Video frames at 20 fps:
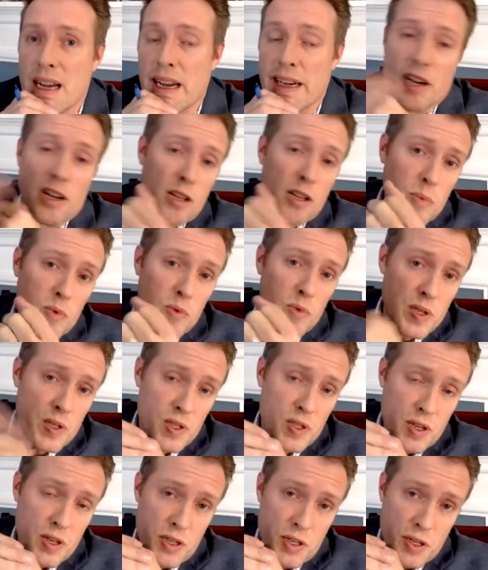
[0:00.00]
I call him a
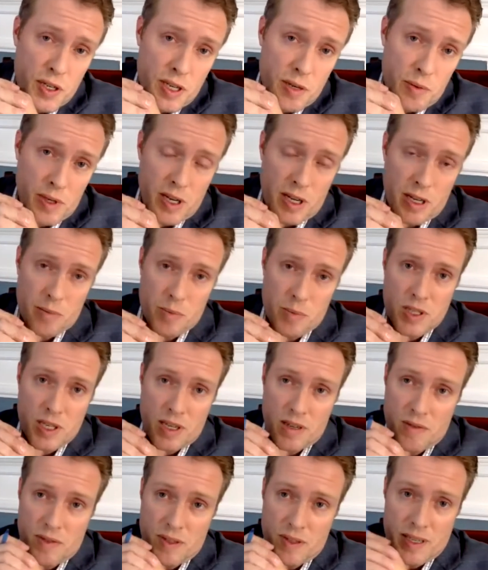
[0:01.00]
researcher. He would call
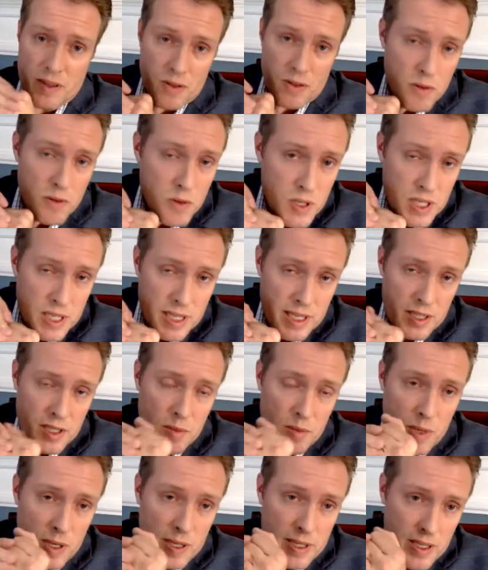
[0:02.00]
himself an
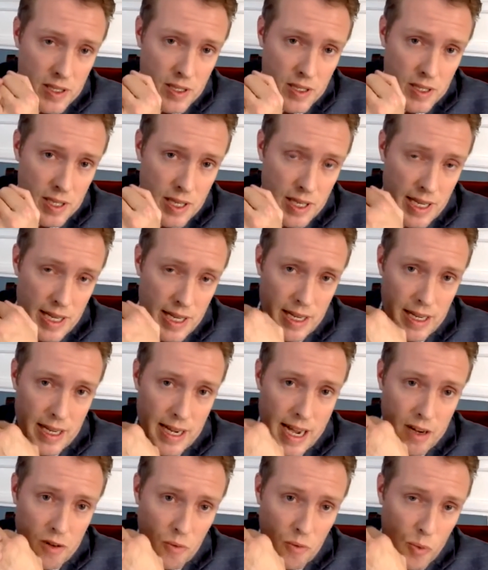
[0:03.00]
enthusiast, but he's uh,
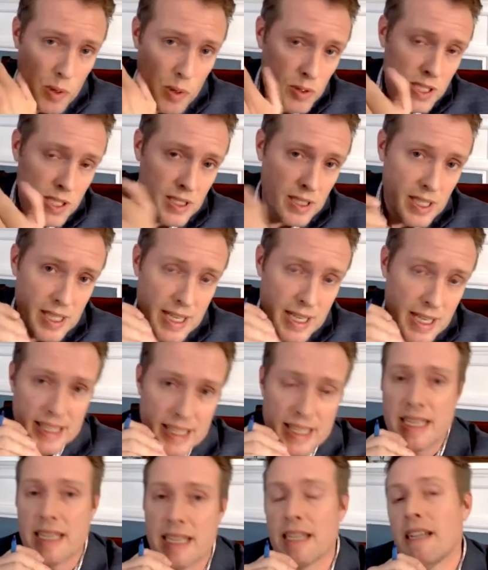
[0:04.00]
out of Wilton,
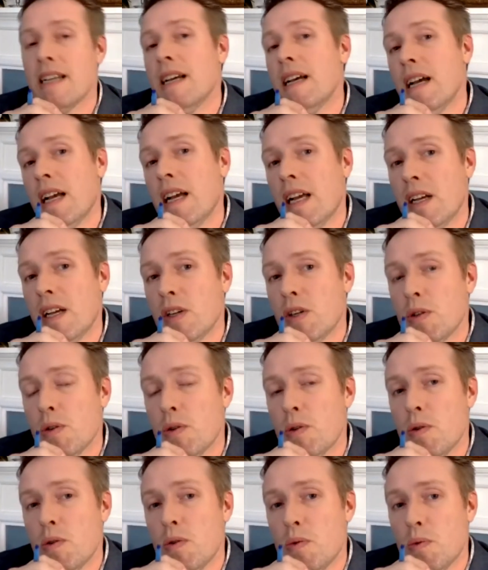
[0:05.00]
Connecticut,
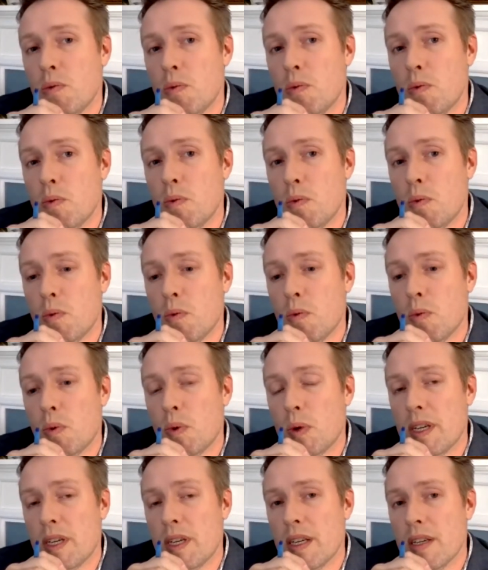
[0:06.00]
who
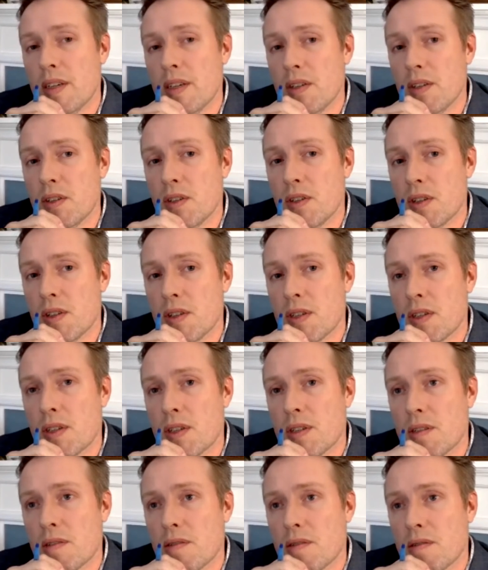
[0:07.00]

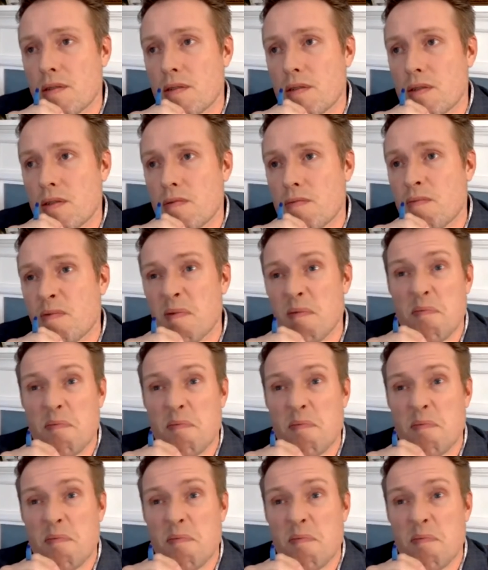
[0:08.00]
is,